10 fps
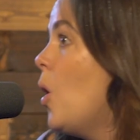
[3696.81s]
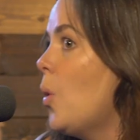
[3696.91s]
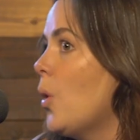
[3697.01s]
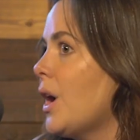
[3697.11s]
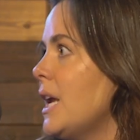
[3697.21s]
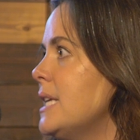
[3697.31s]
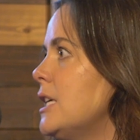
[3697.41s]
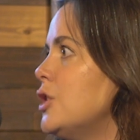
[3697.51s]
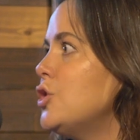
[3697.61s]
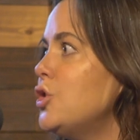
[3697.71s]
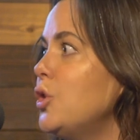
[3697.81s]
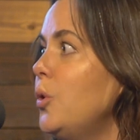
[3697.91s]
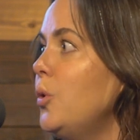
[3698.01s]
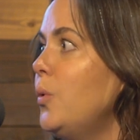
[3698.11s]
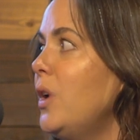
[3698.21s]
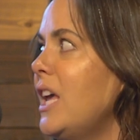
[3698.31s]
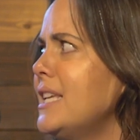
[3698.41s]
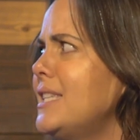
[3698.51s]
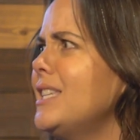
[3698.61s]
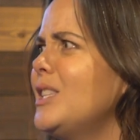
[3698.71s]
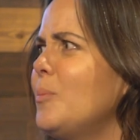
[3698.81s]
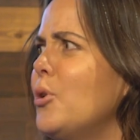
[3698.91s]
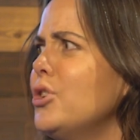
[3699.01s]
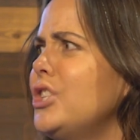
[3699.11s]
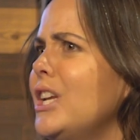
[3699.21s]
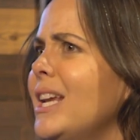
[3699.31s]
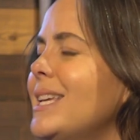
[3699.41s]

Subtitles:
Or is it soon? Is this the pushing?